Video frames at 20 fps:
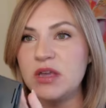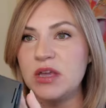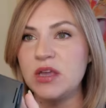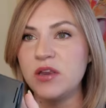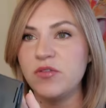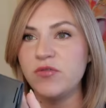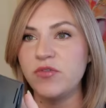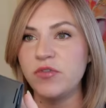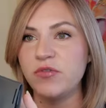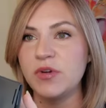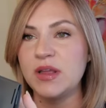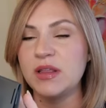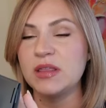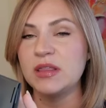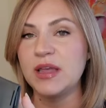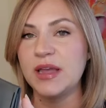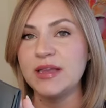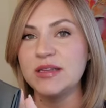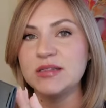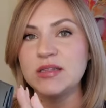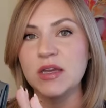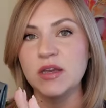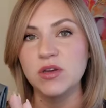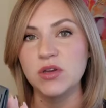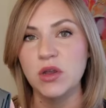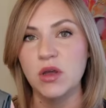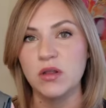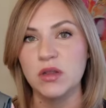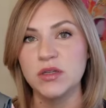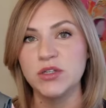of the infrared light
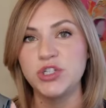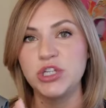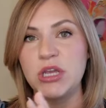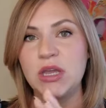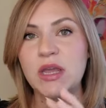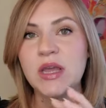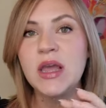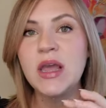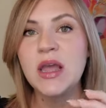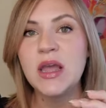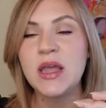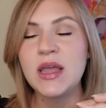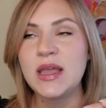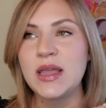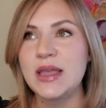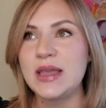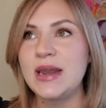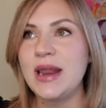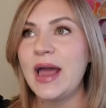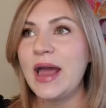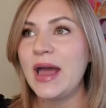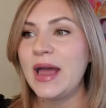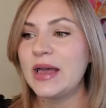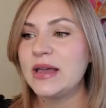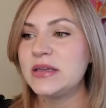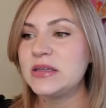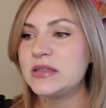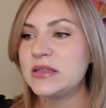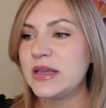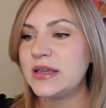technology. It
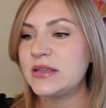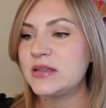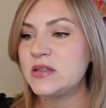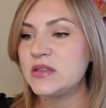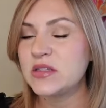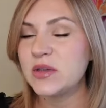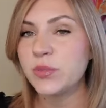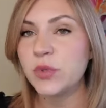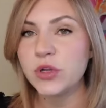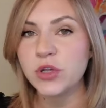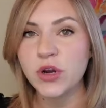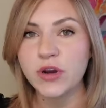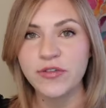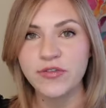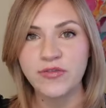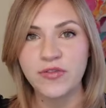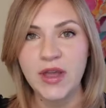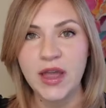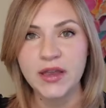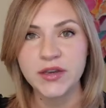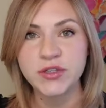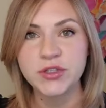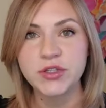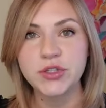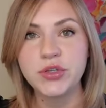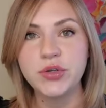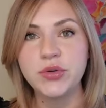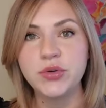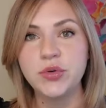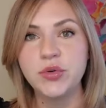has a similar
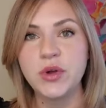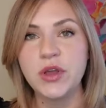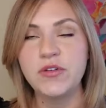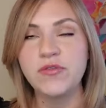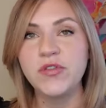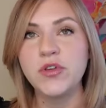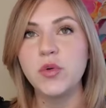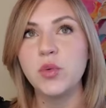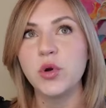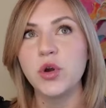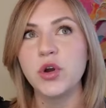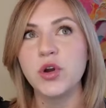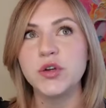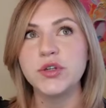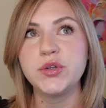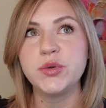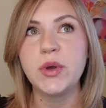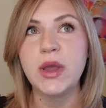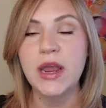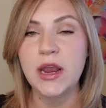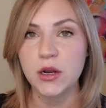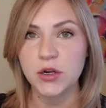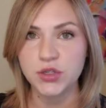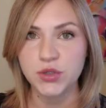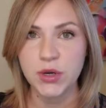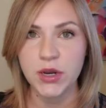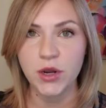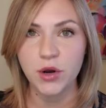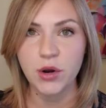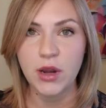effect to if you were to air
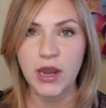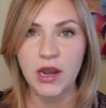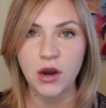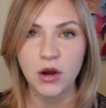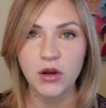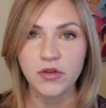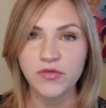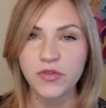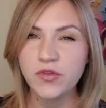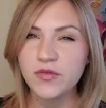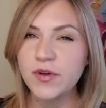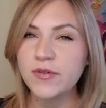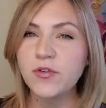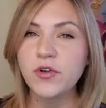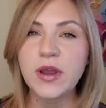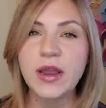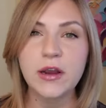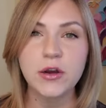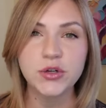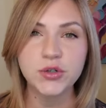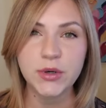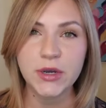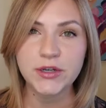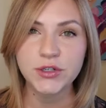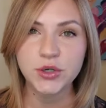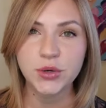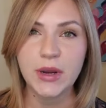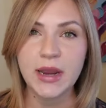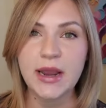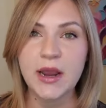dry your hair. If you've ever air
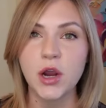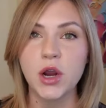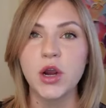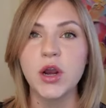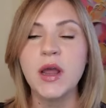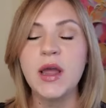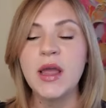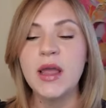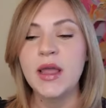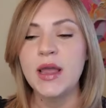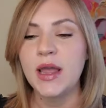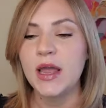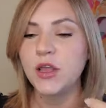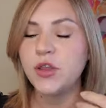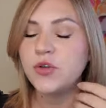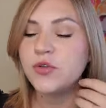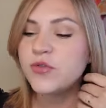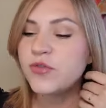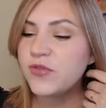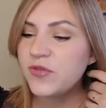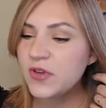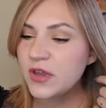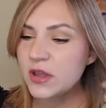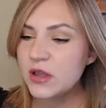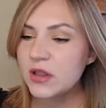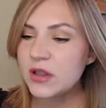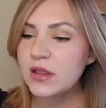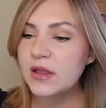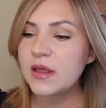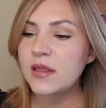dried your hair and you
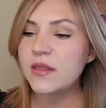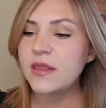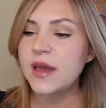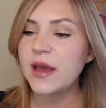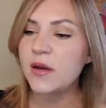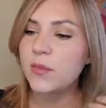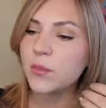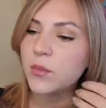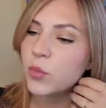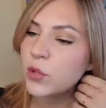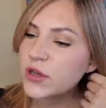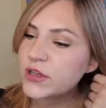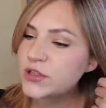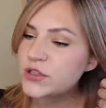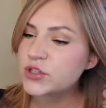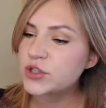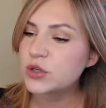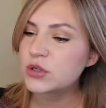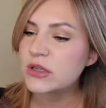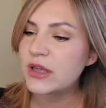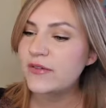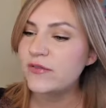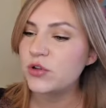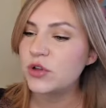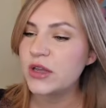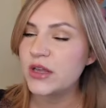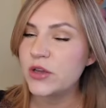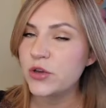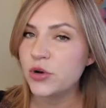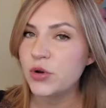feel that moisture
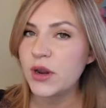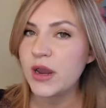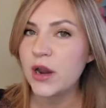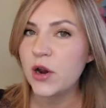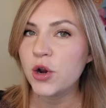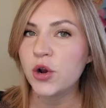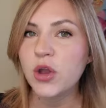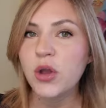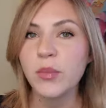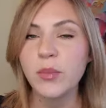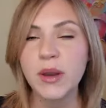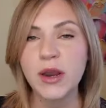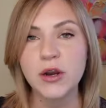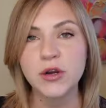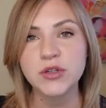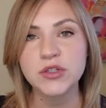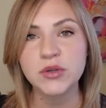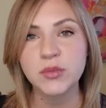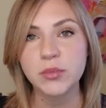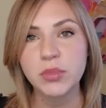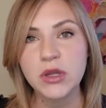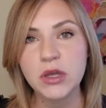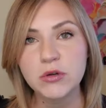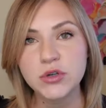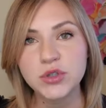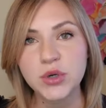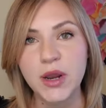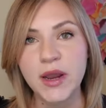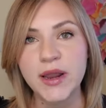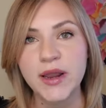level in your hair compared to
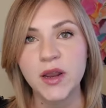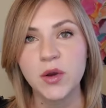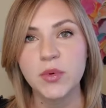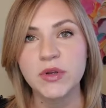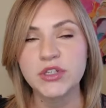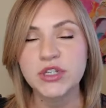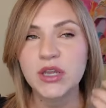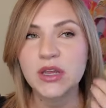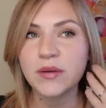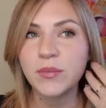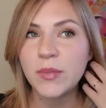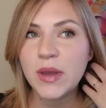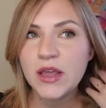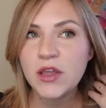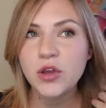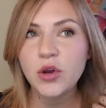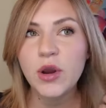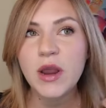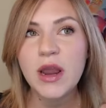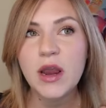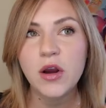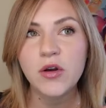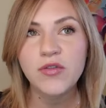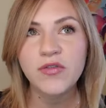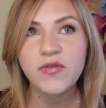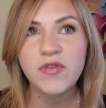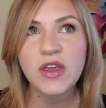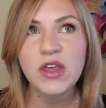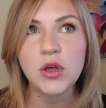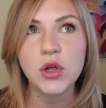blow drying, which can make your hair
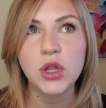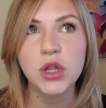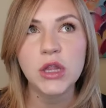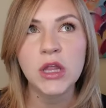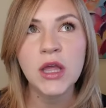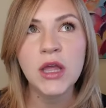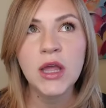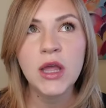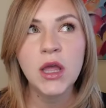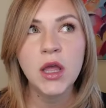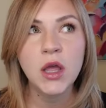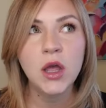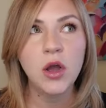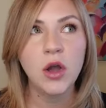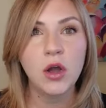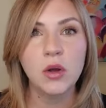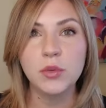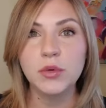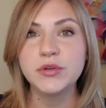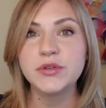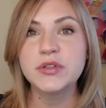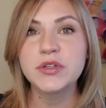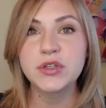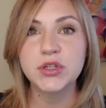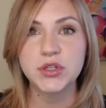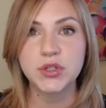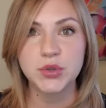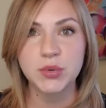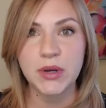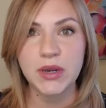feel almost
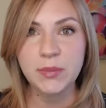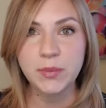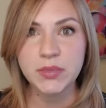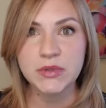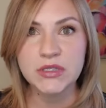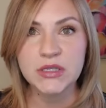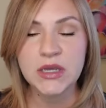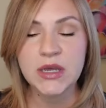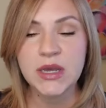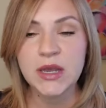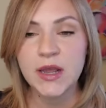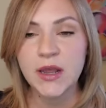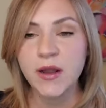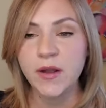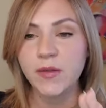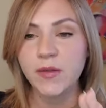stripped,